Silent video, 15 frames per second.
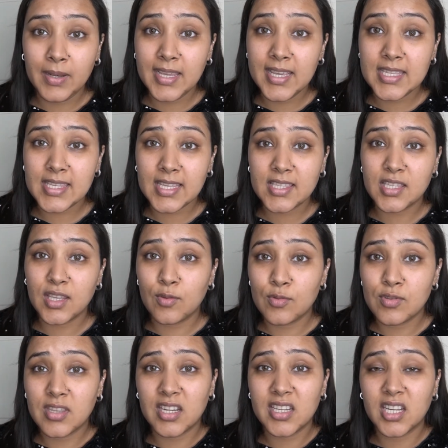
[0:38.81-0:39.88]
Please
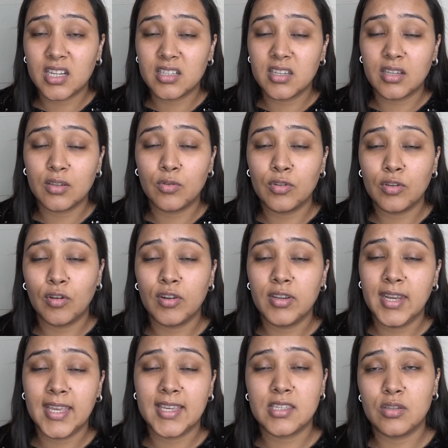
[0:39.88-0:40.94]
excuse the thuk going on
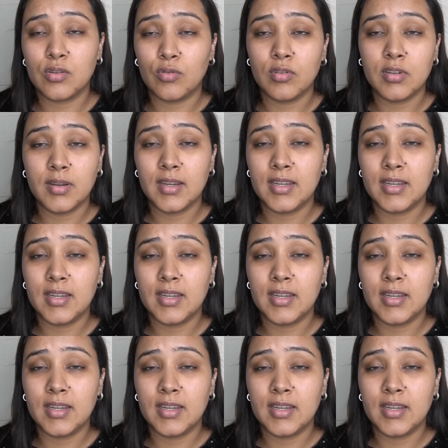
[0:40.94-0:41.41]
next door.